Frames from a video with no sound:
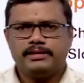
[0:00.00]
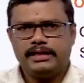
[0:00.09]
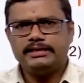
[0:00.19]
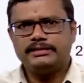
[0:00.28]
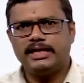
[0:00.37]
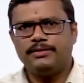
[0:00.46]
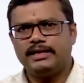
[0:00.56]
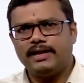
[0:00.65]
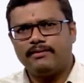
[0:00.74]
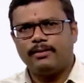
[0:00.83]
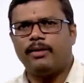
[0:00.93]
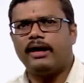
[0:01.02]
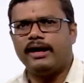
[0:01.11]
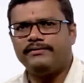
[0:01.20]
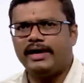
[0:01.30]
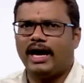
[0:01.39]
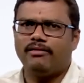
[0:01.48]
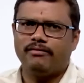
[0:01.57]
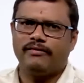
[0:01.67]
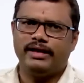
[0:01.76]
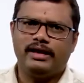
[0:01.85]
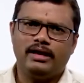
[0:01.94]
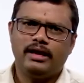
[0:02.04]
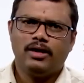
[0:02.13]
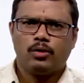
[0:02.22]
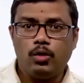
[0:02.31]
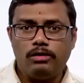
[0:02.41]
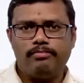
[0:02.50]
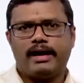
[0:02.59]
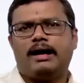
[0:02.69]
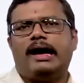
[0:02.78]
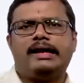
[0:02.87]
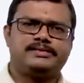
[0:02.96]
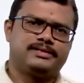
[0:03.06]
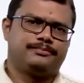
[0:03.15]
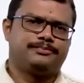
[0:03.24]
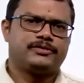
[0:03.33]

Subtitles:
Inside within our body we have a very good mechanism.